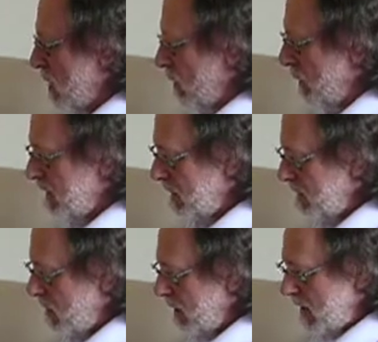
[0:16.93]
We could
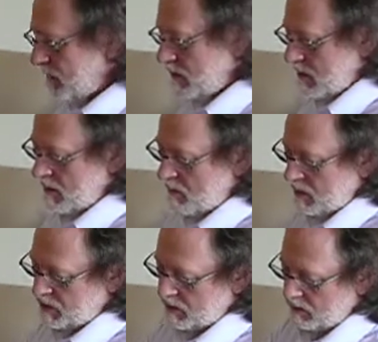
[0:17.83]
go after the
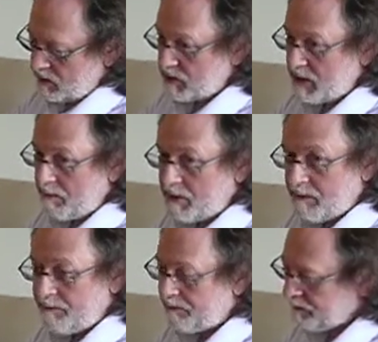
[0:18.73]
intermuscular
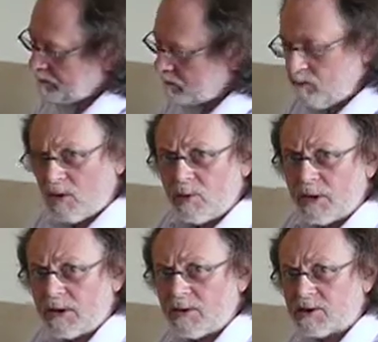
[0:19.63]
septum. I want
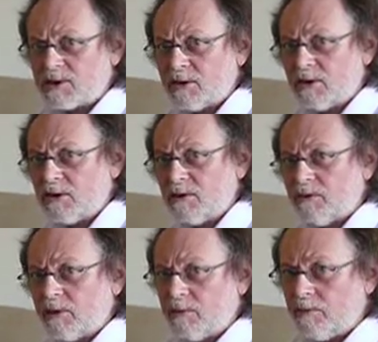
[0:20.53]
to get this on the
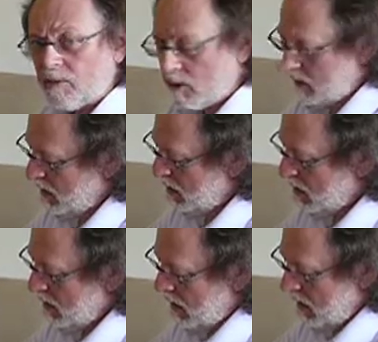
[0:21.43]
film. Okay.
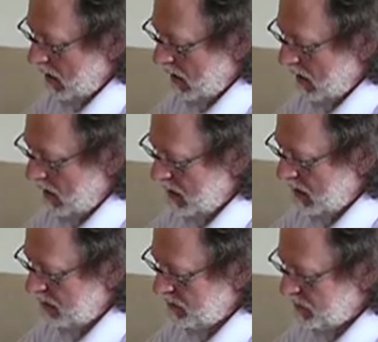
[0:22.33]
And
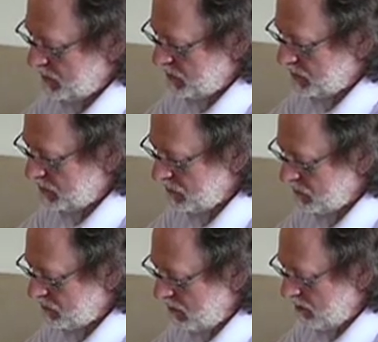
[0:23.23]
I can do a
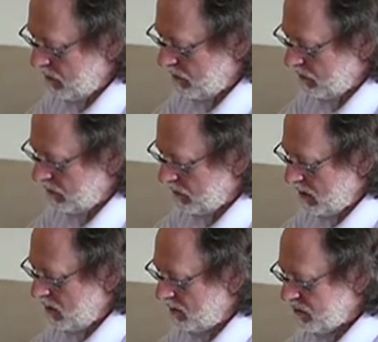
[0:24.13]
strum through
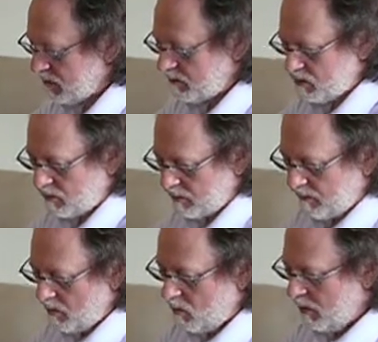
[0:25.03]
there of some sort if
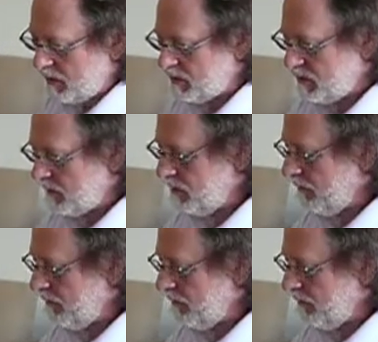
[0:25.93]
I wanted to.